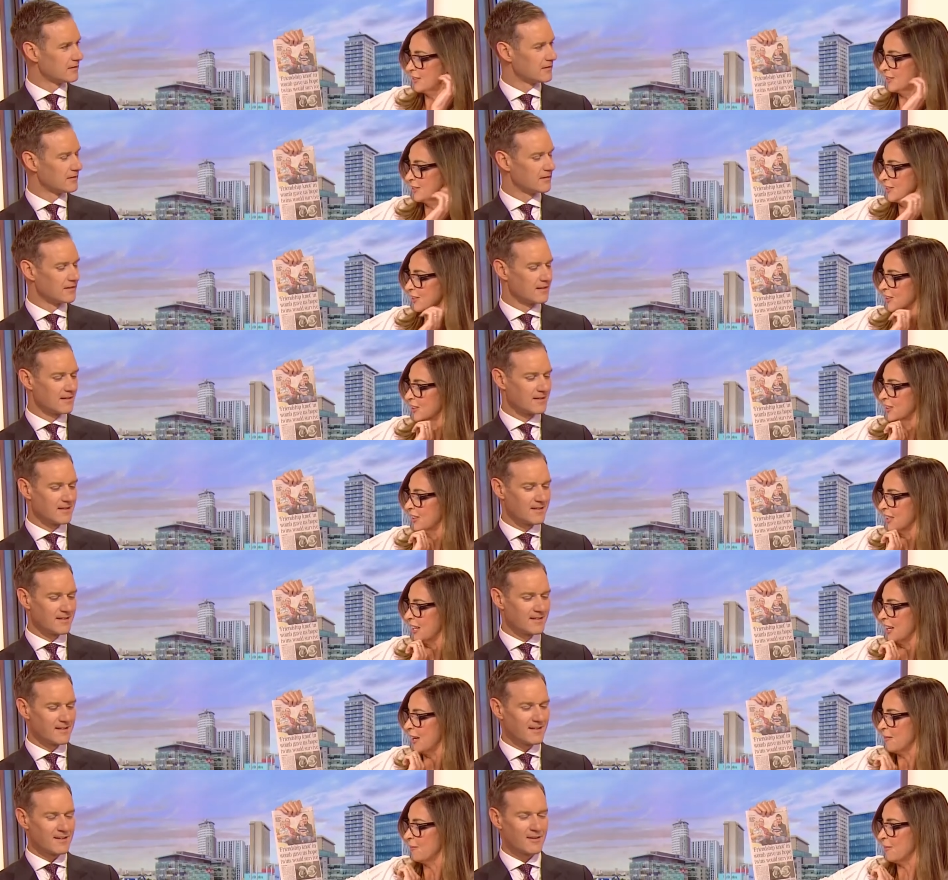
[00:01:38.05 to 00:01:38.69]

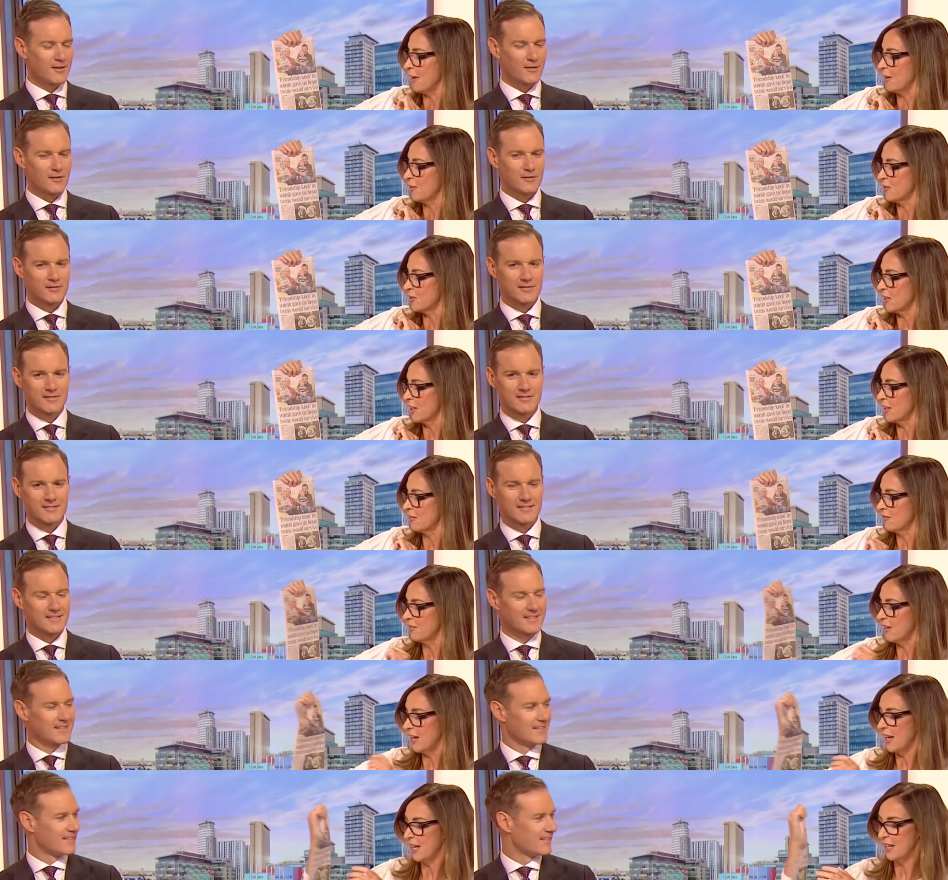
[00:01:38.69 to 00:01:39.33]
Speaker 1: story, and both
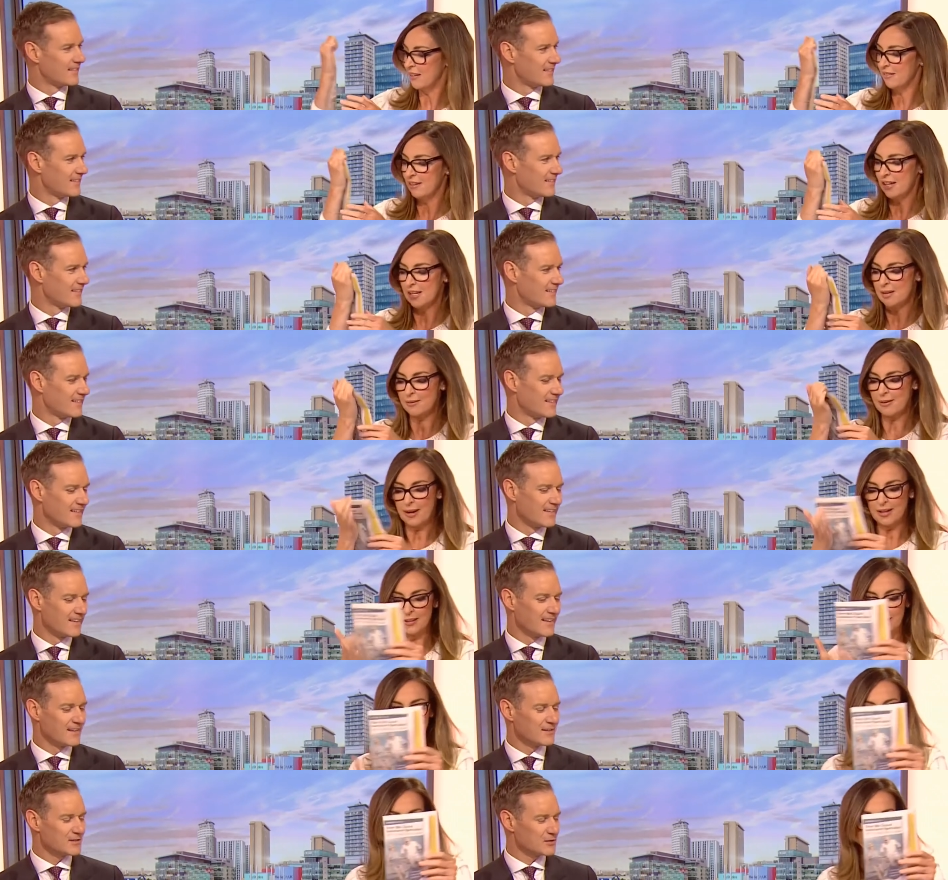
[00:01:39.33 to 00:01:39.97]
doing really
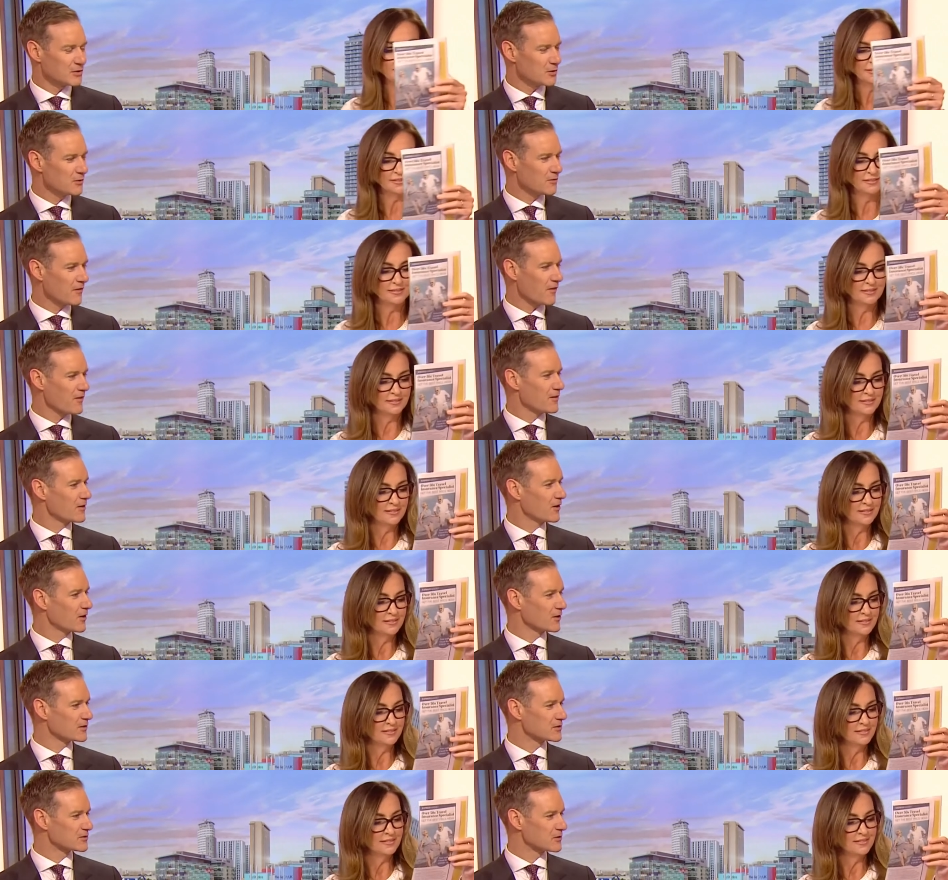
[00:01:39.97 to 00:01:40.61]
really well.
Speaker 2: Two
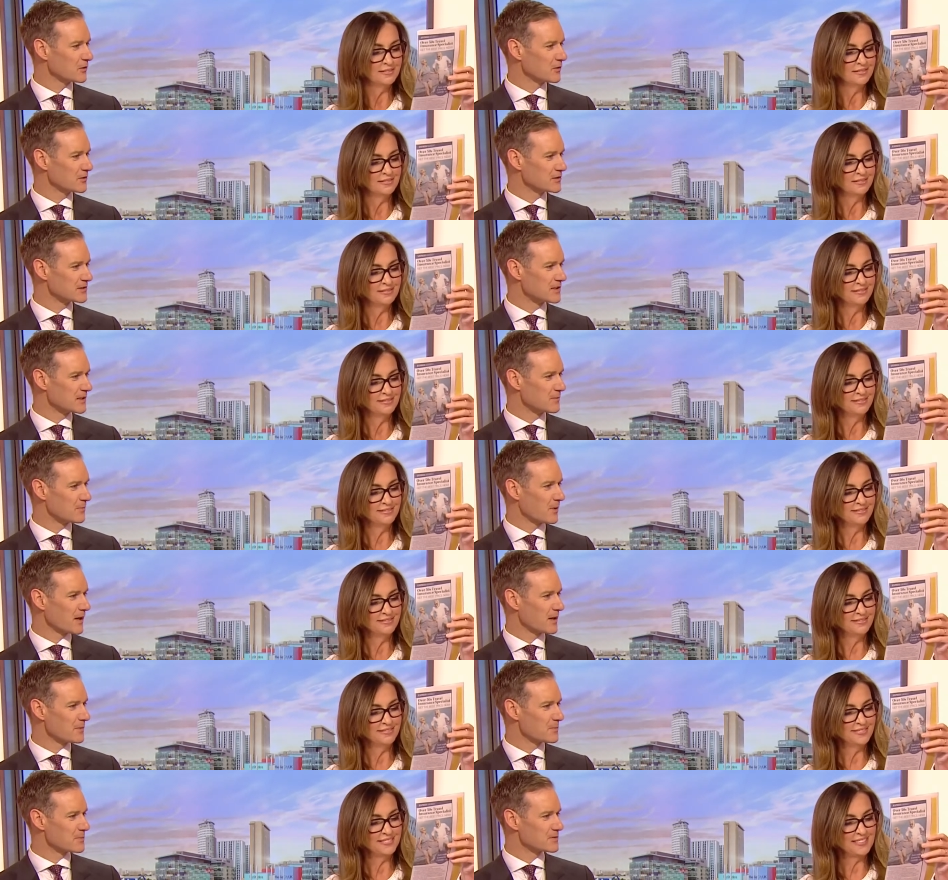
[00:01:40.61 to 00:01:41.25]
very nice stories
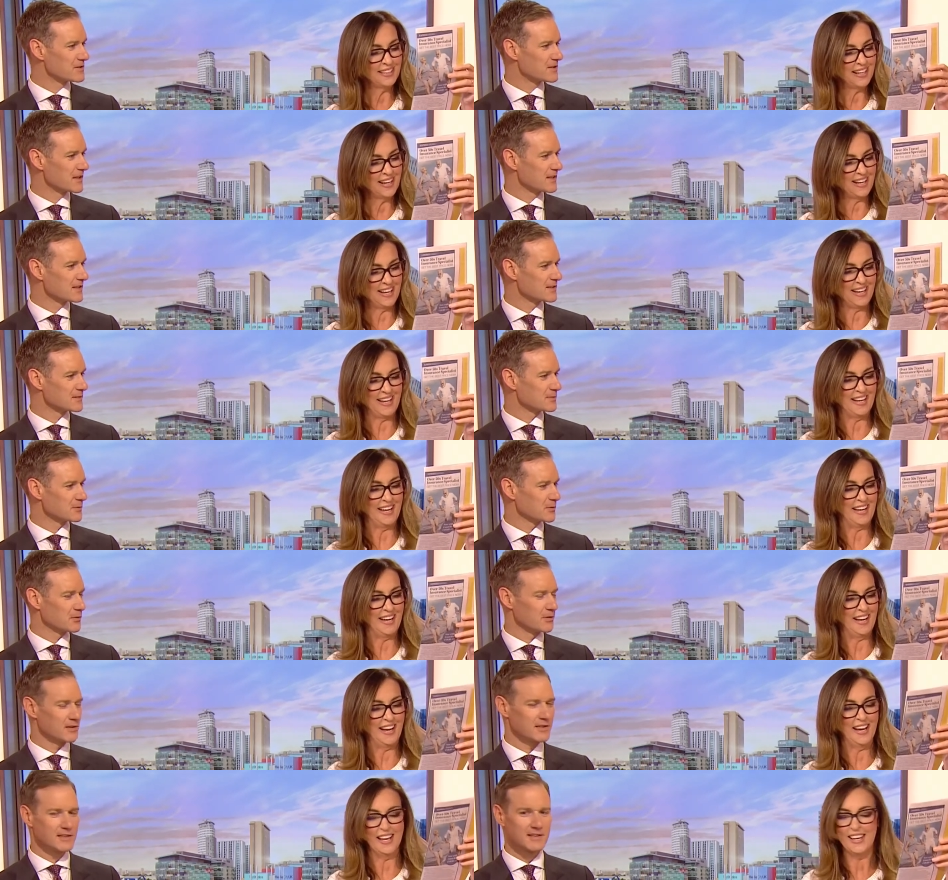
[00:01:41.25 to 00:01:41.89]
in the papers.
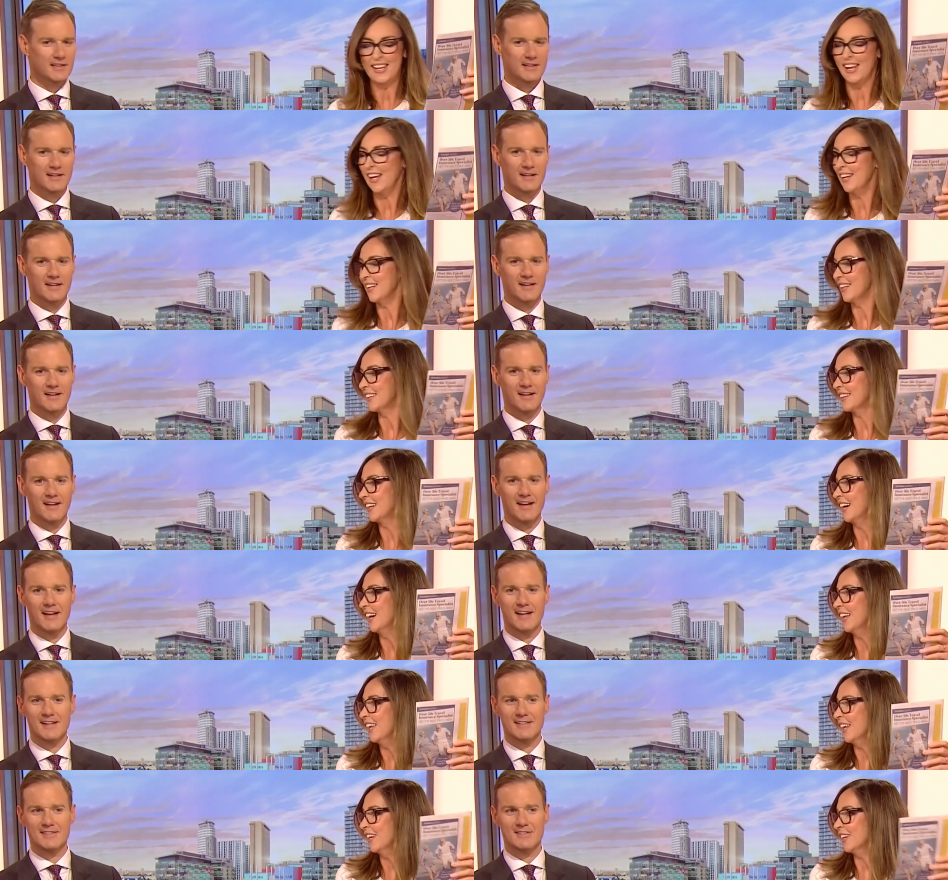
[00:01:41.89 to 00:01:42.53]
Yeah,
Speaker 1: I like
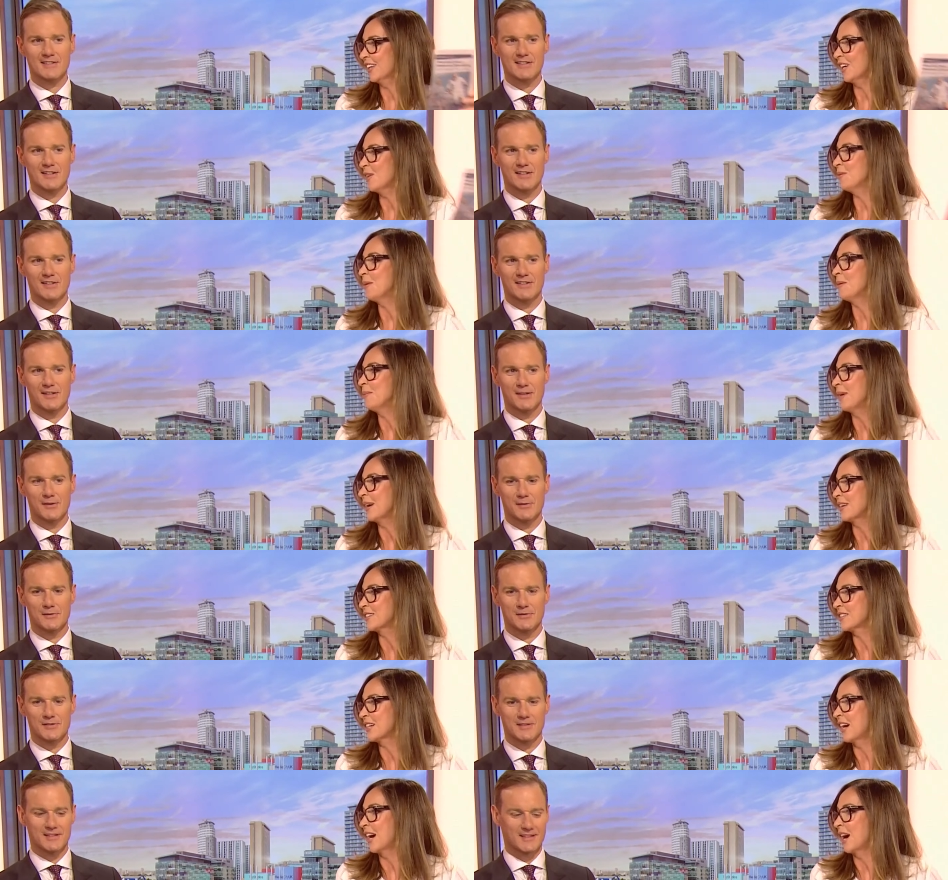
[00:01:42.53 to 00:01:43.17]
I Excellent like
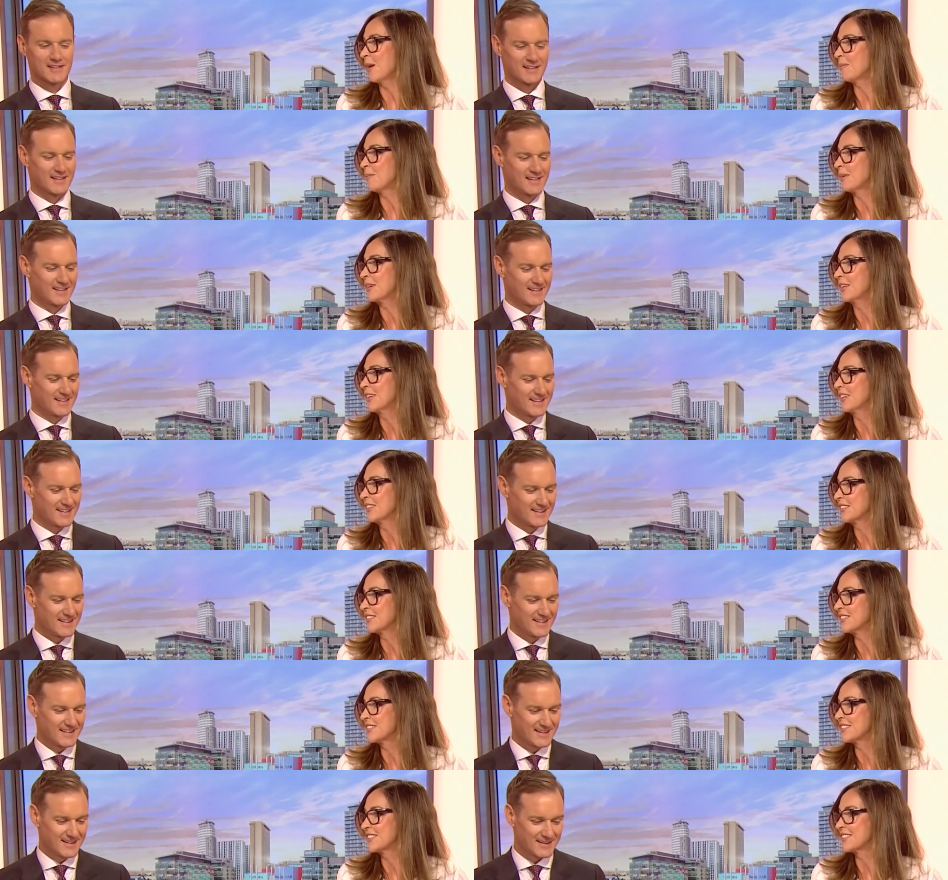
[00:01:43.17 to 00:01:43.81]
coming news. back to
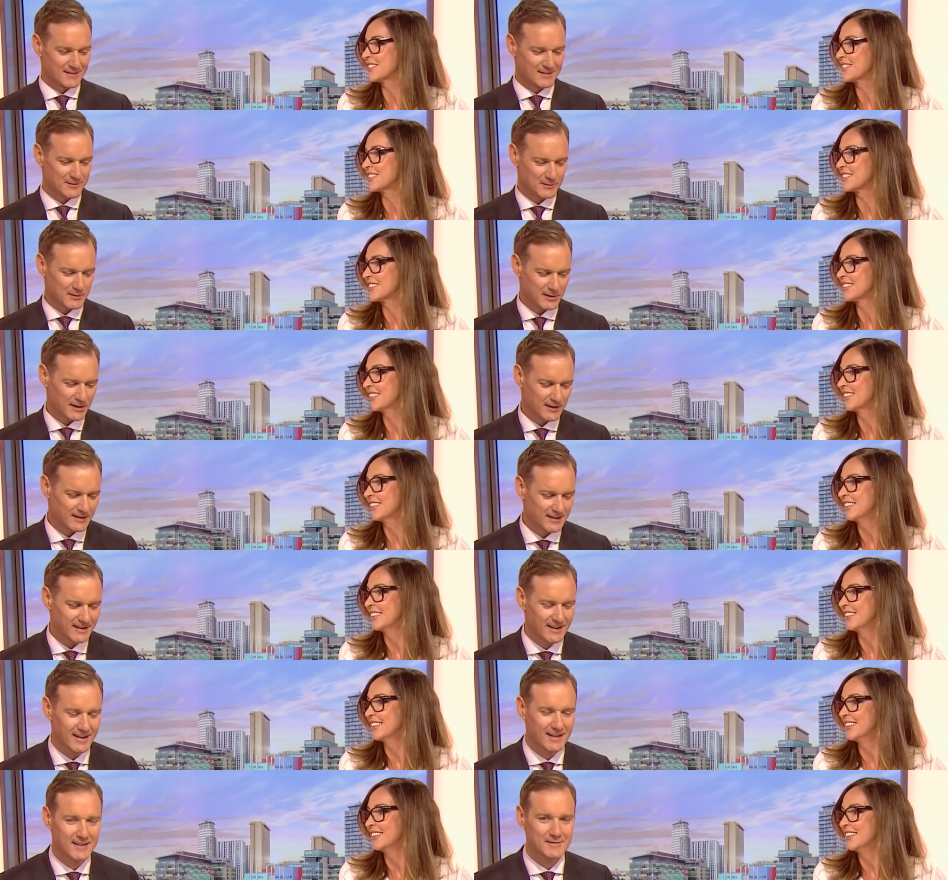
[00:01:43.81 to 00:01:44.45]
happiness.
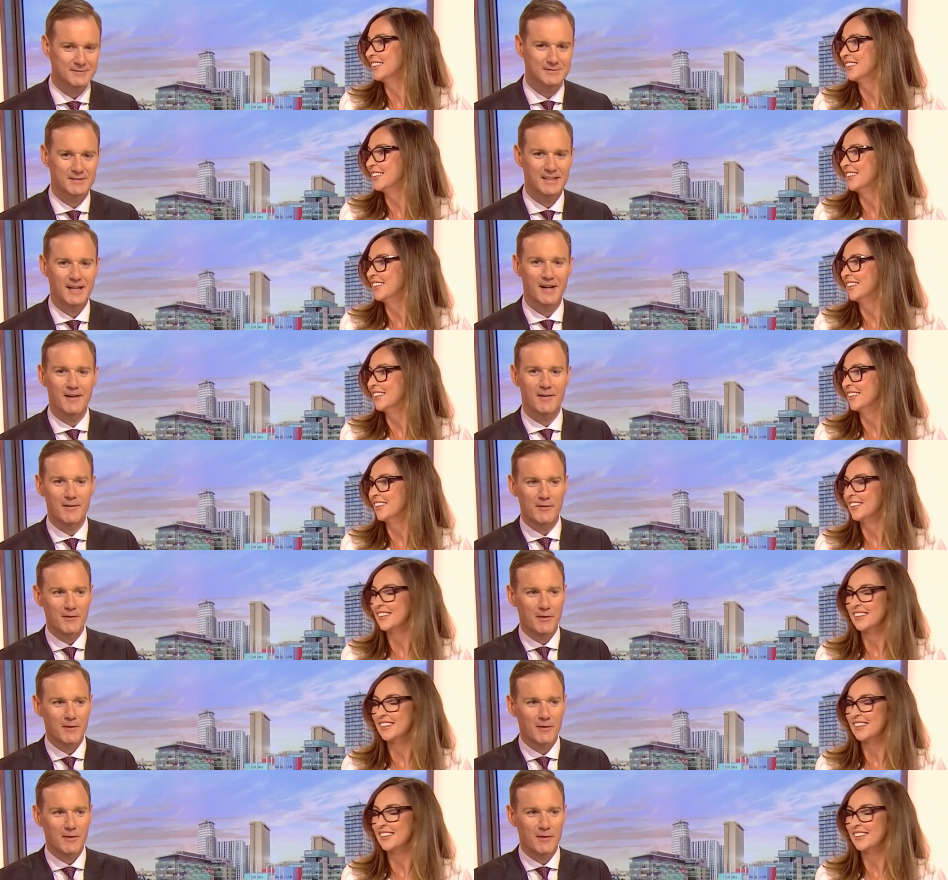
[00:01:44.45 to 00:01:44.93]
Speaker 2: Well, um, yeah.